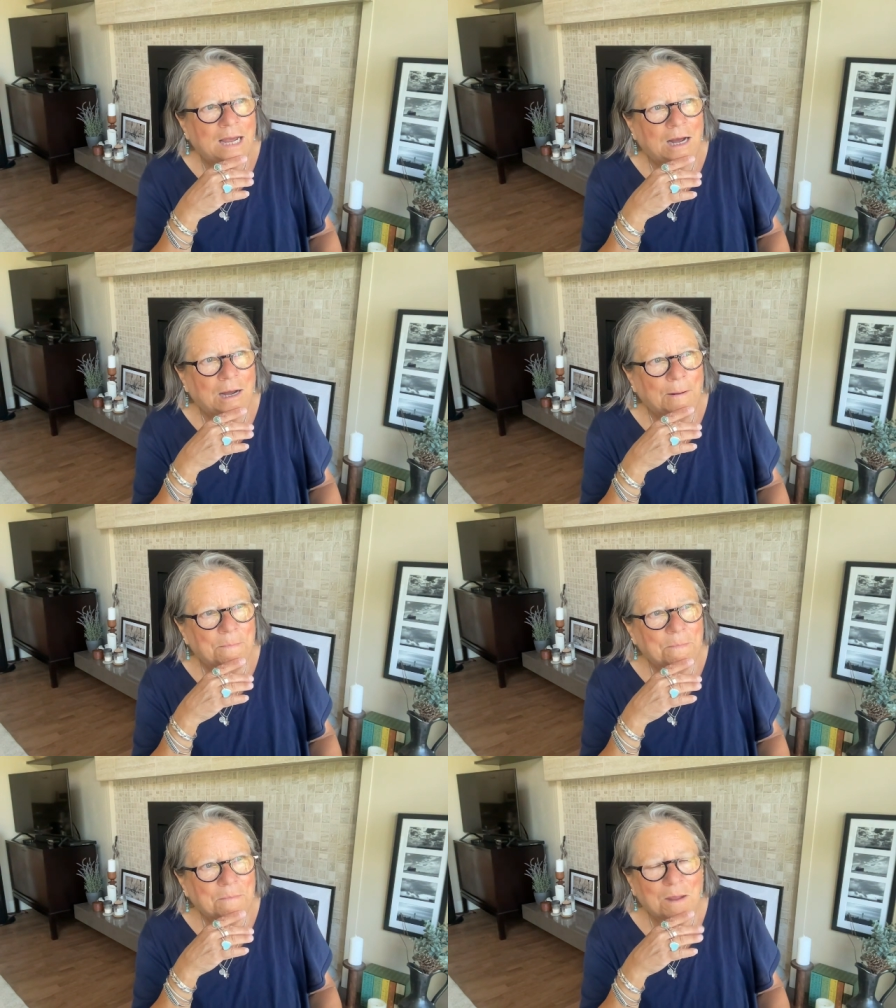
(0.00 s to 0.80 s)

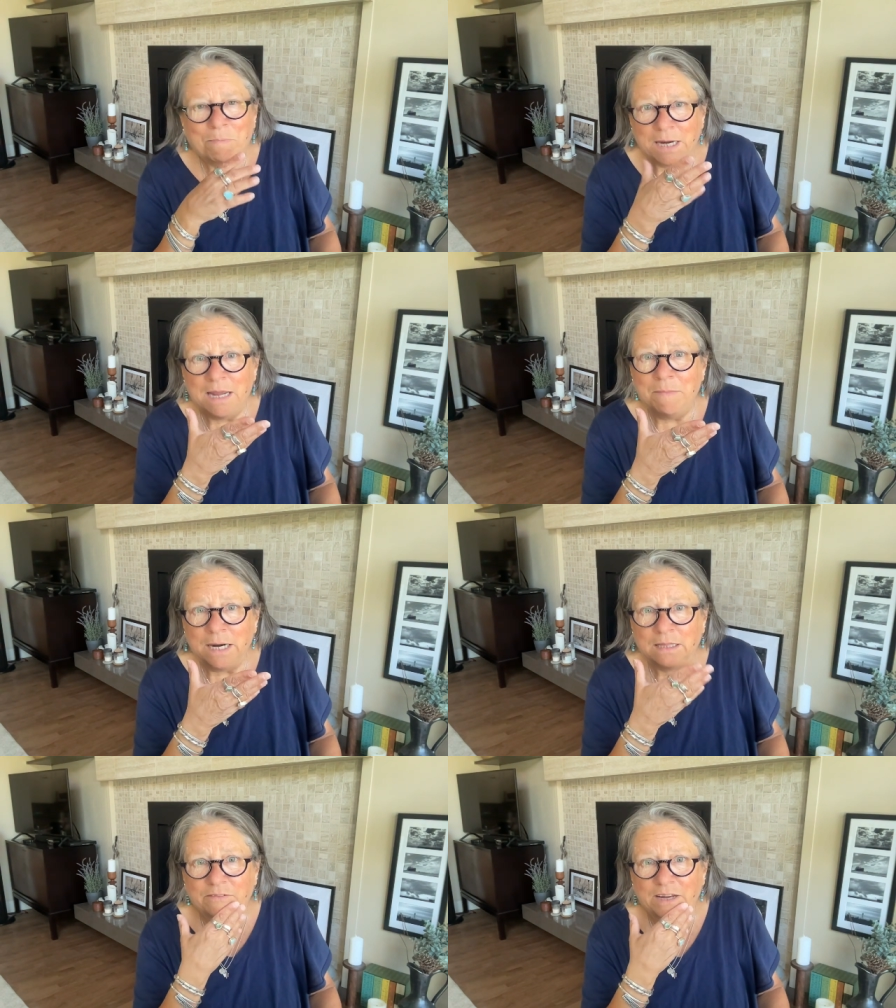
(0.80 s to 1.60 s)
Um, but he
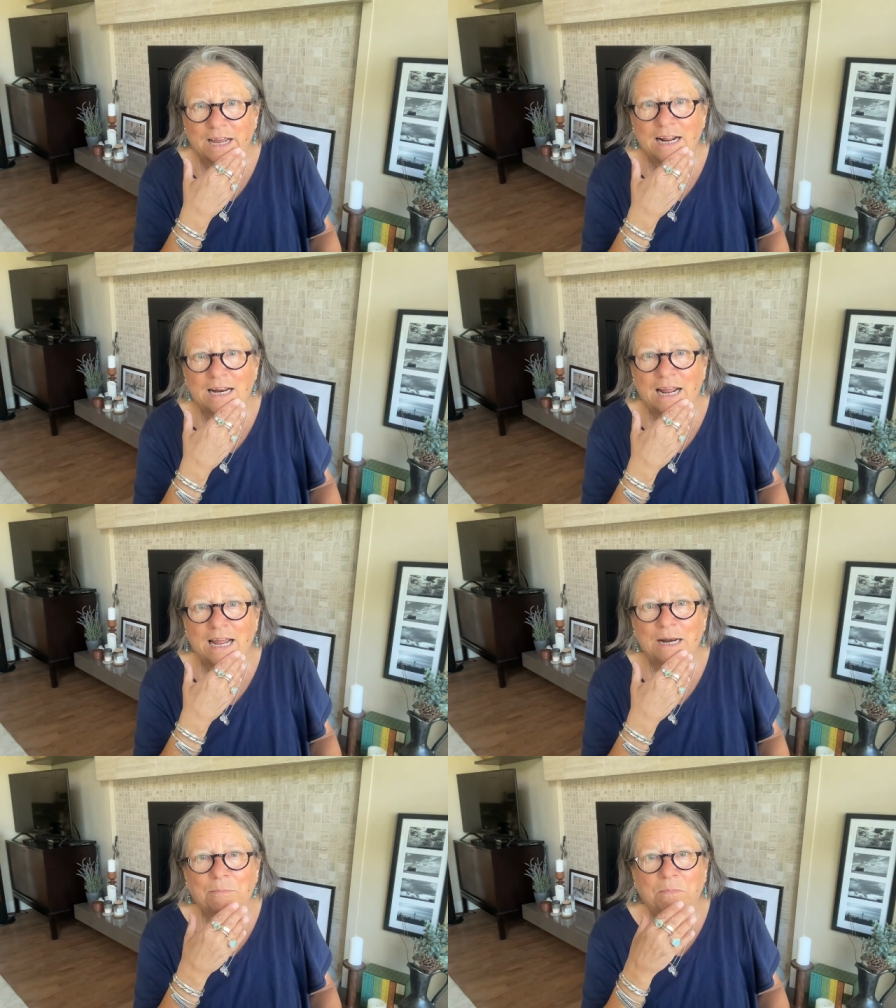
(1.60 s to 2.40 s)
made a living at it,
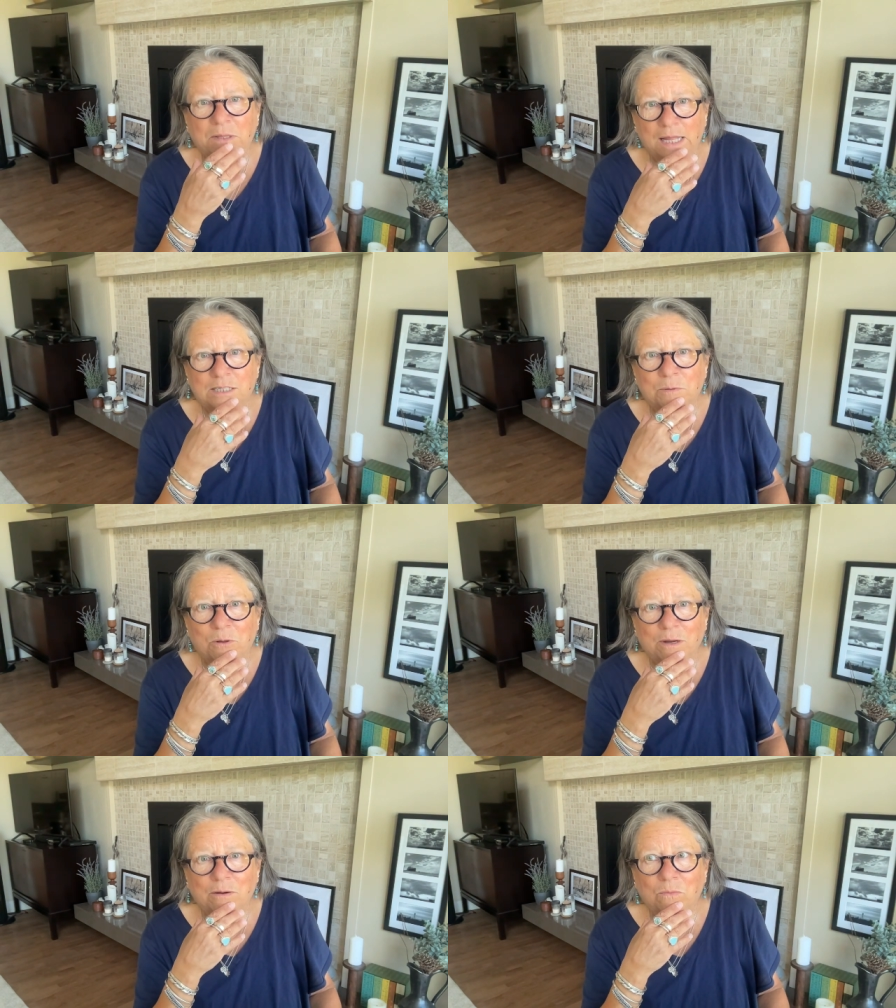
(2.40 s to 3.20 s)
and glass
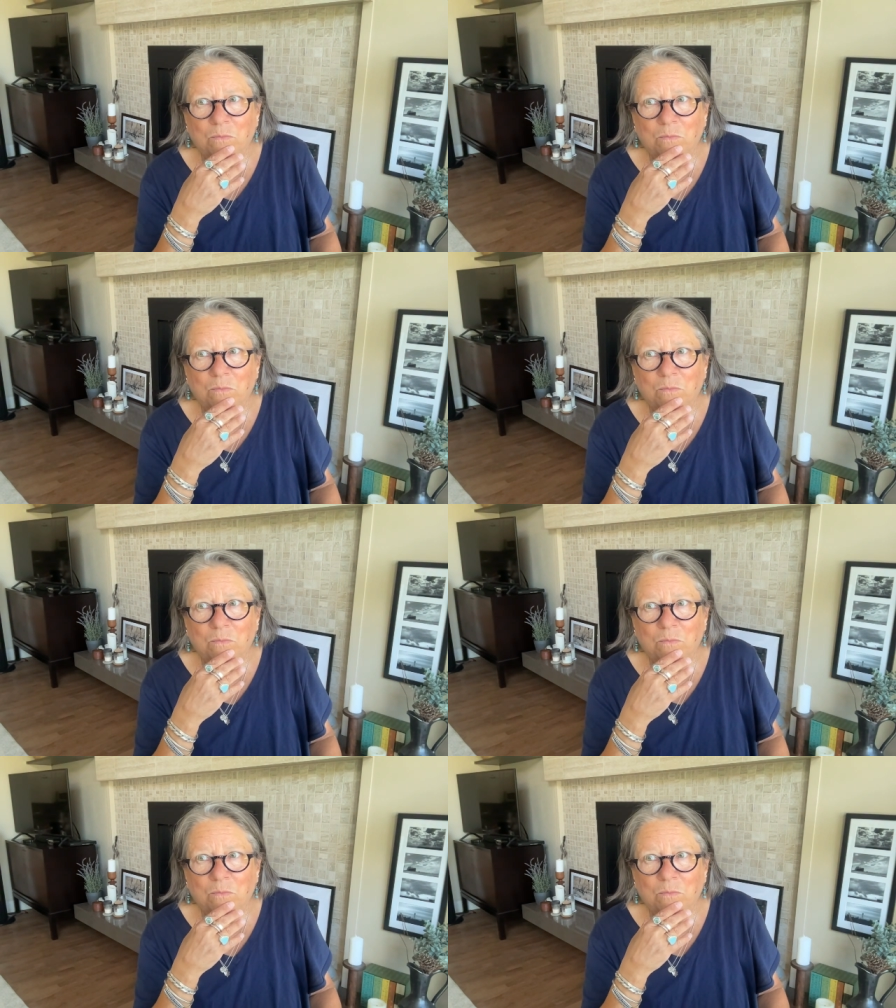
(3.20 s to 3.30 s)
blowing